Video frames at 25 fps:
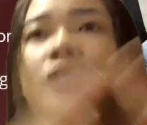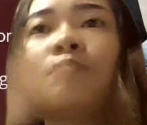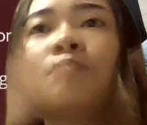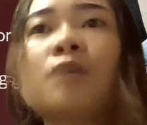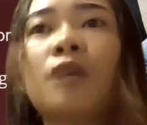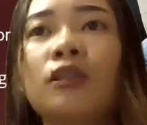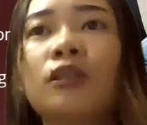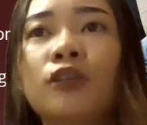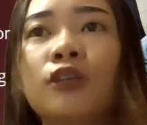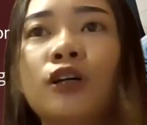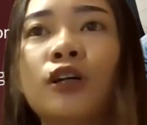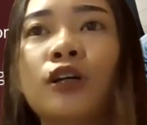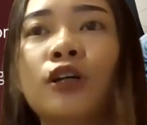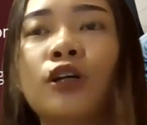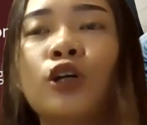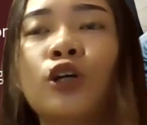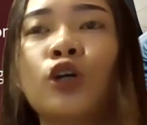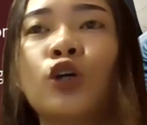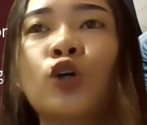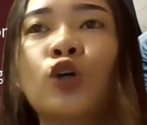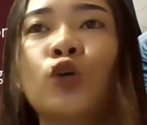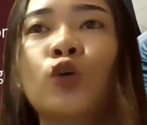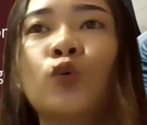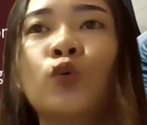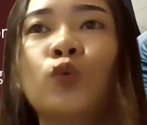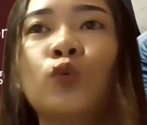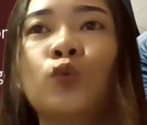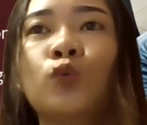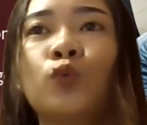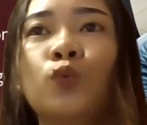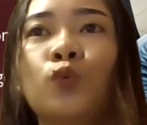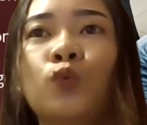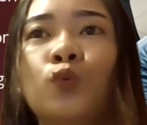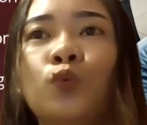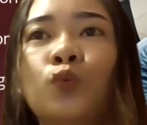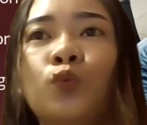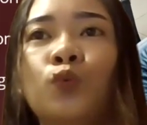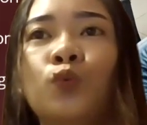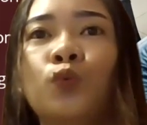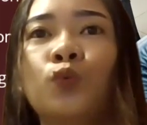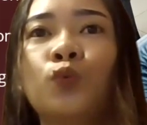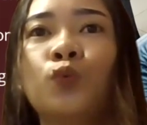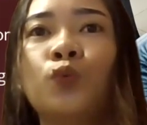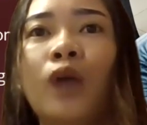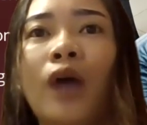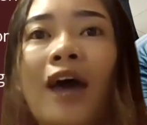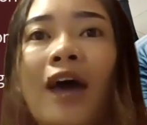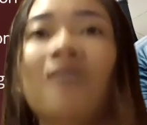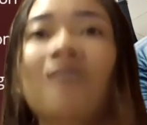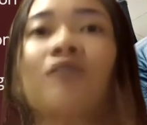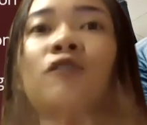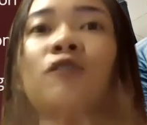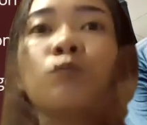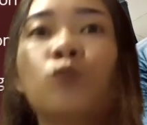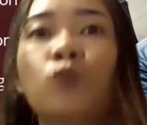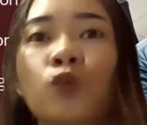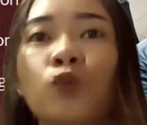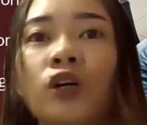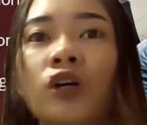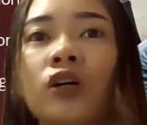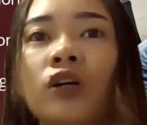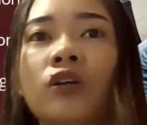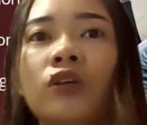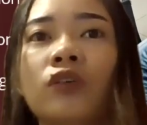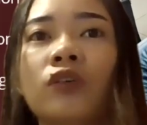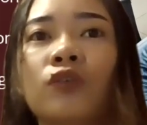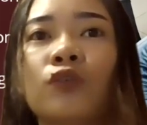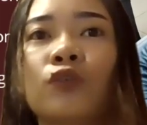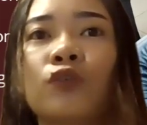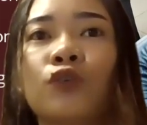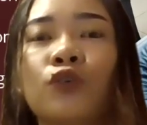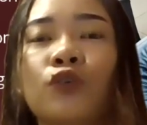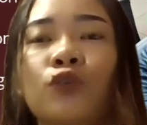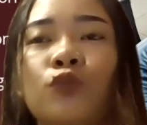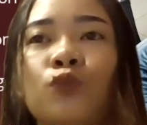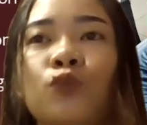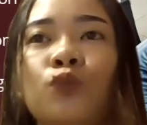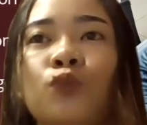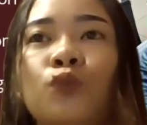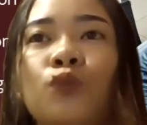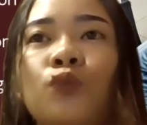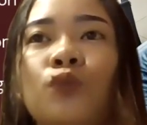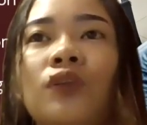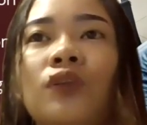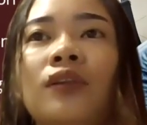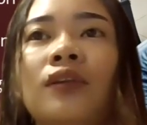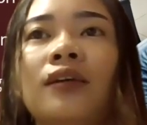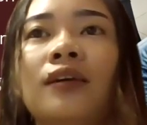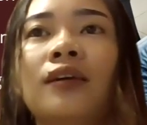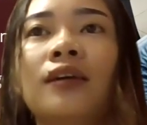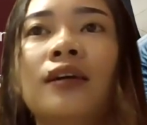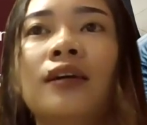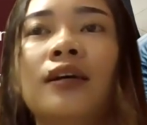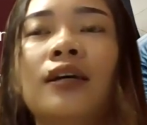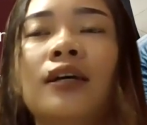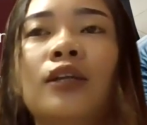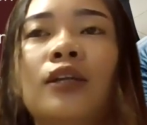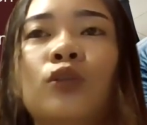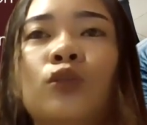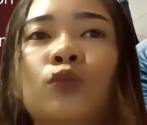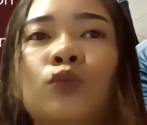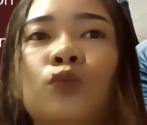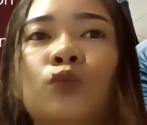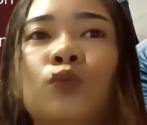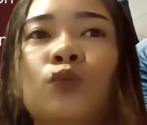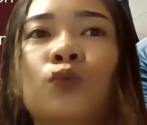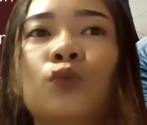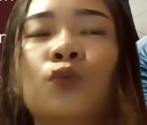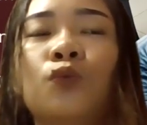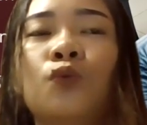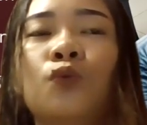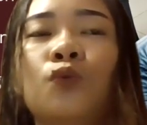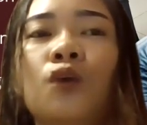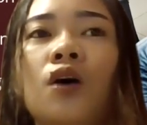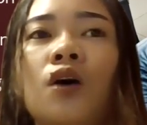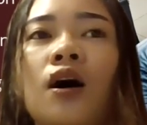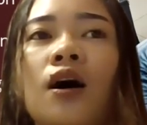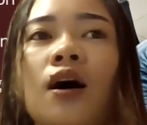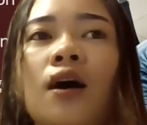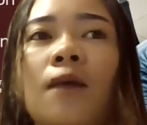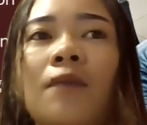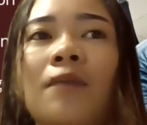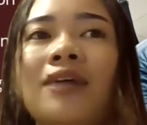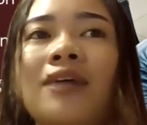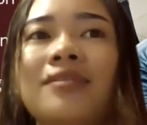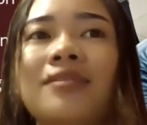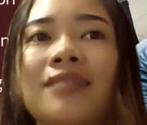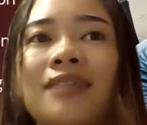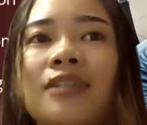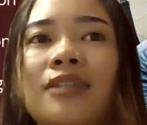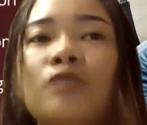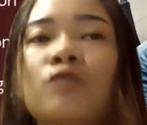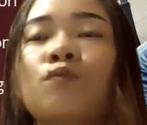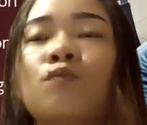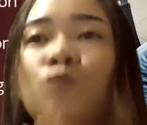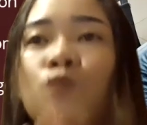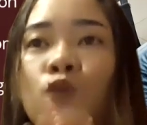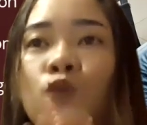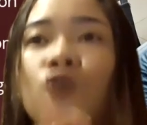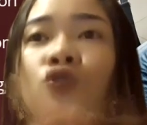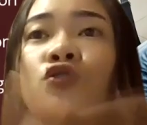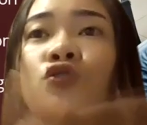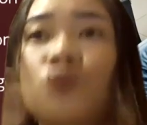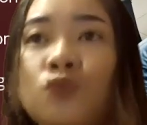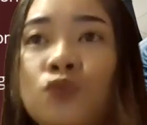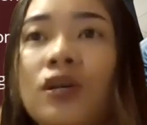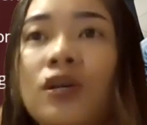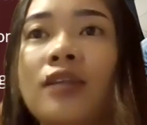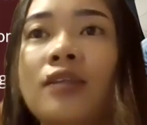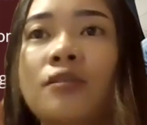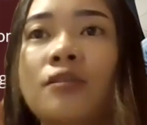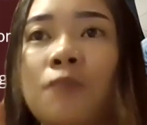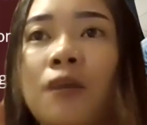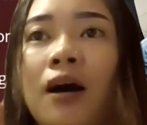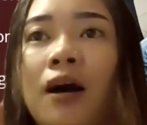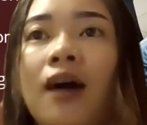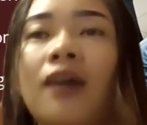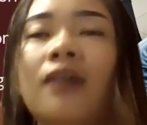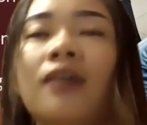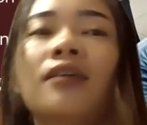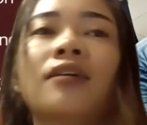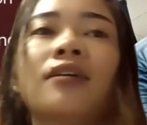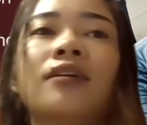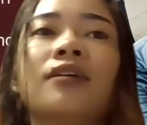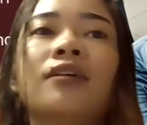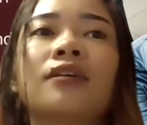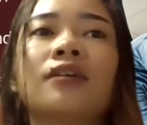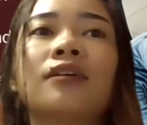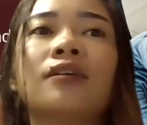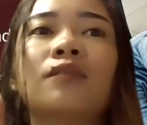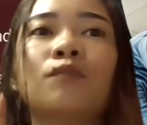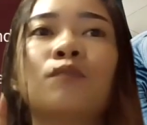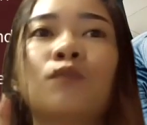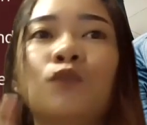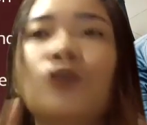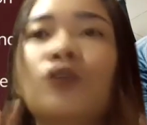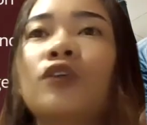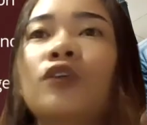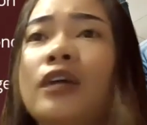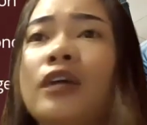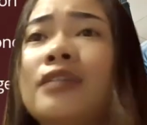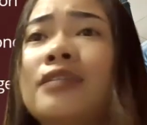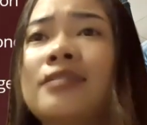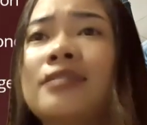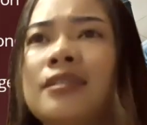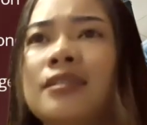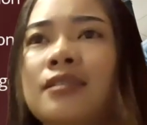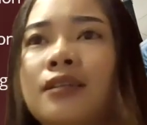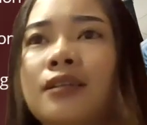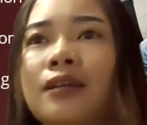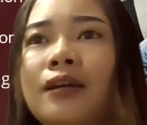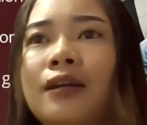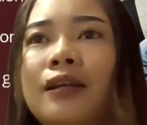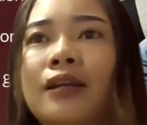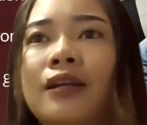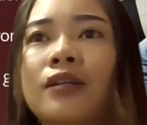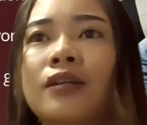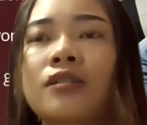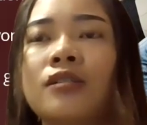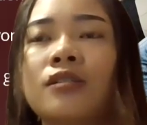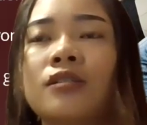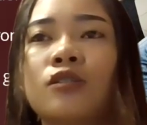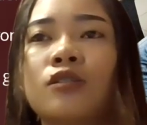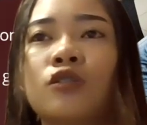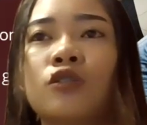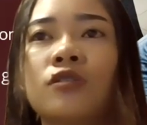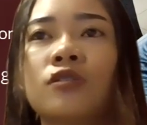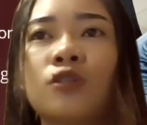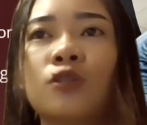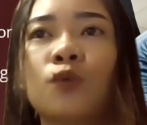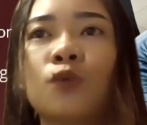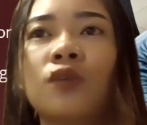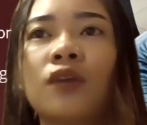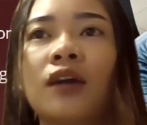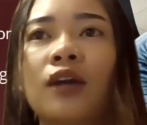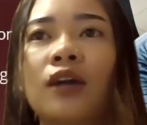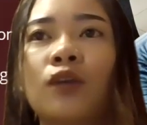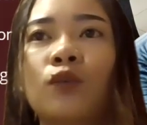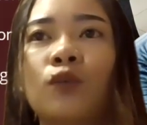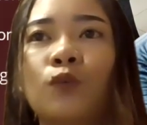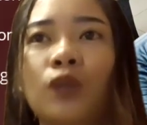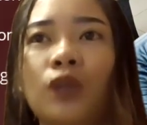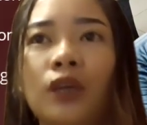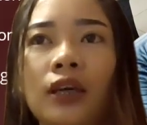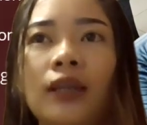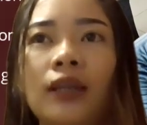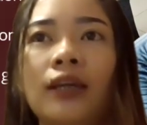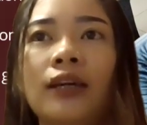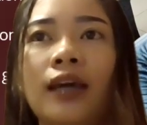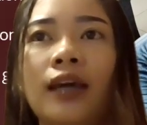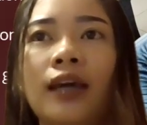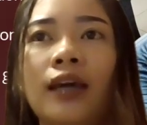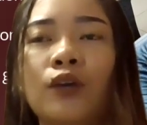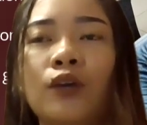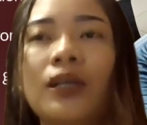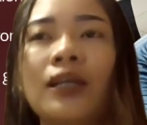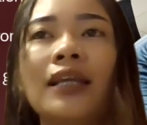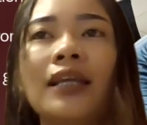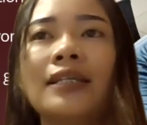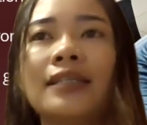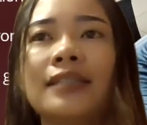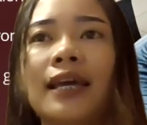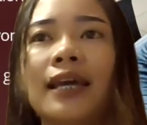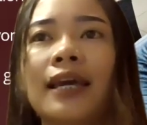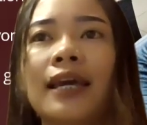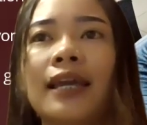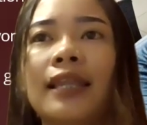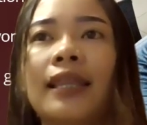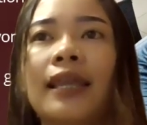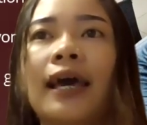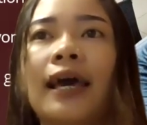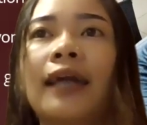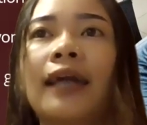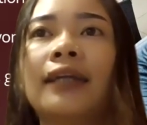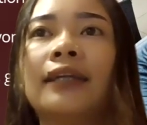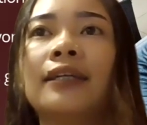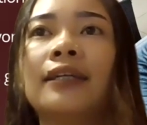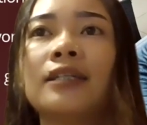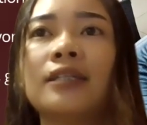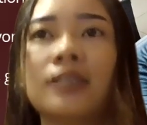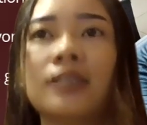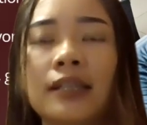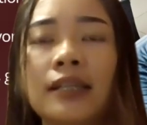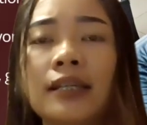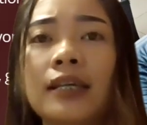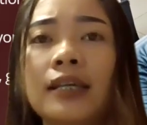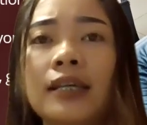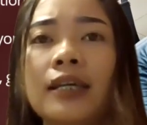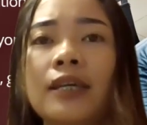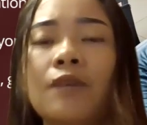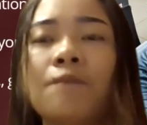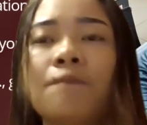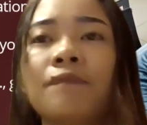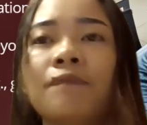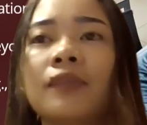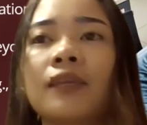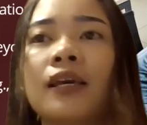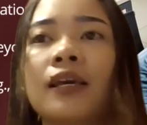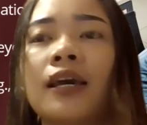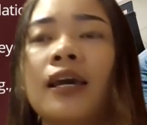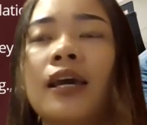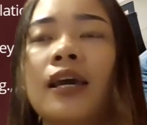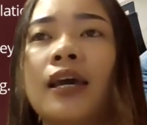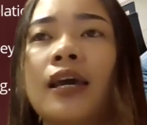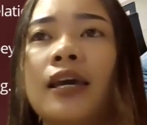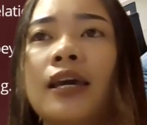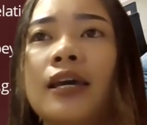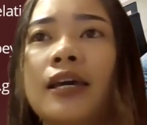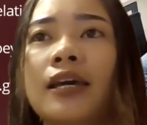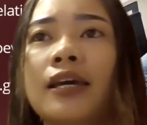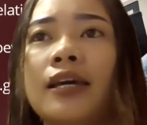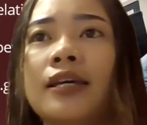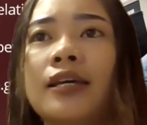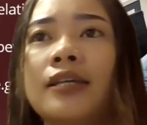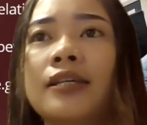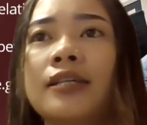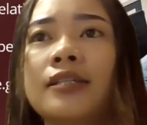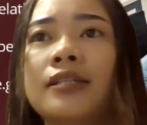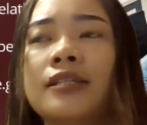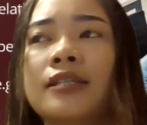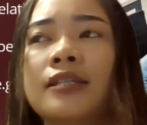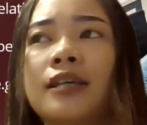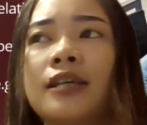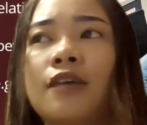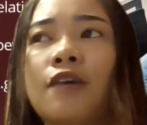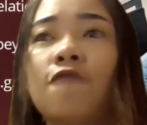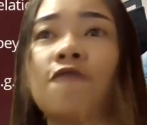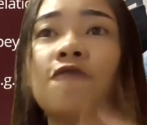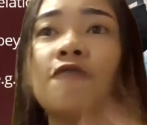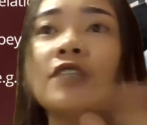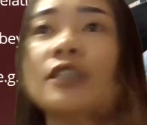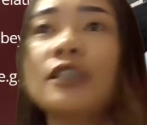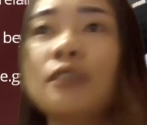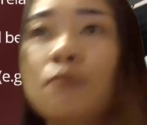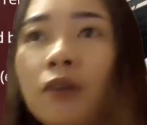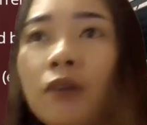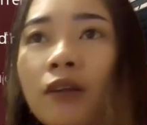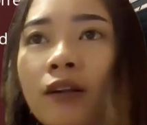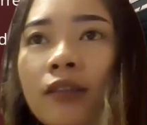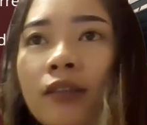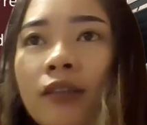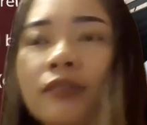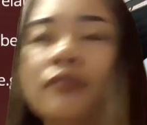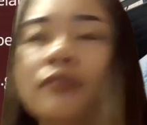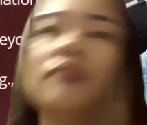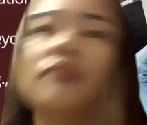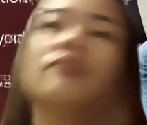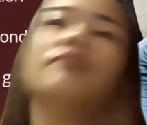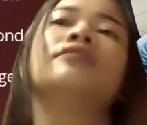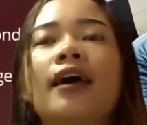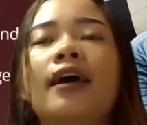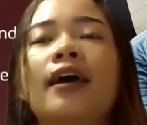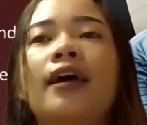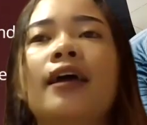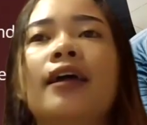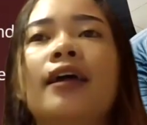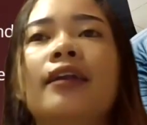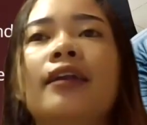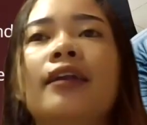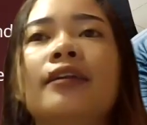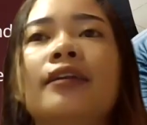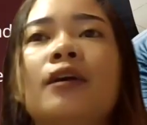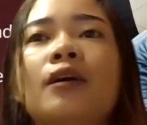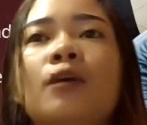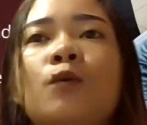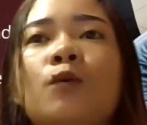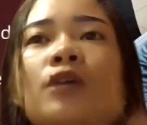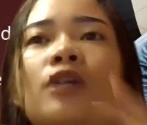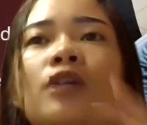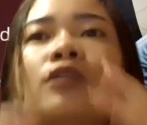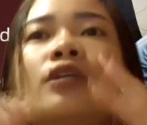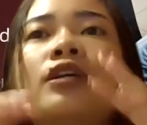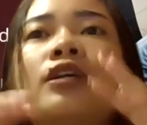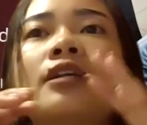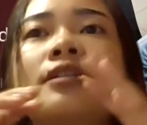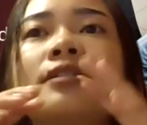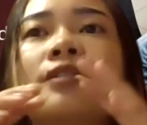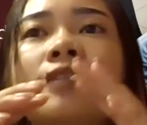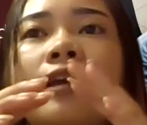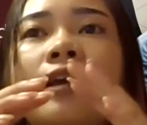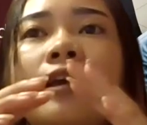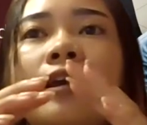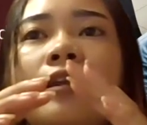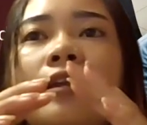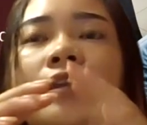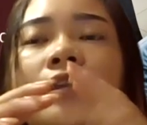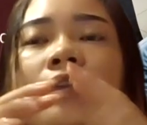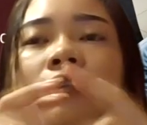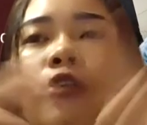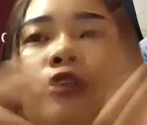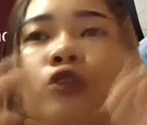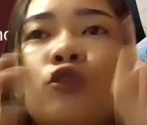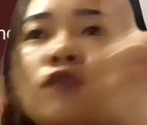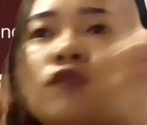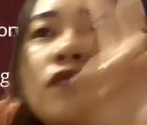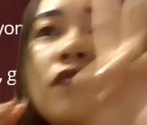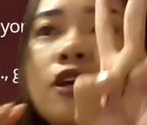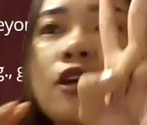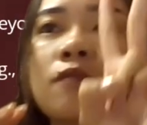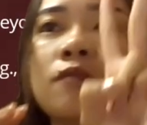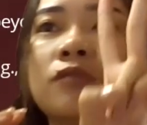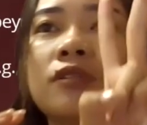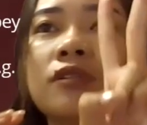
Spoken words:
it's better to have more or to assess more students pa, more grade 6 learners, so that we can really say that the study is feasible and we can really say that the two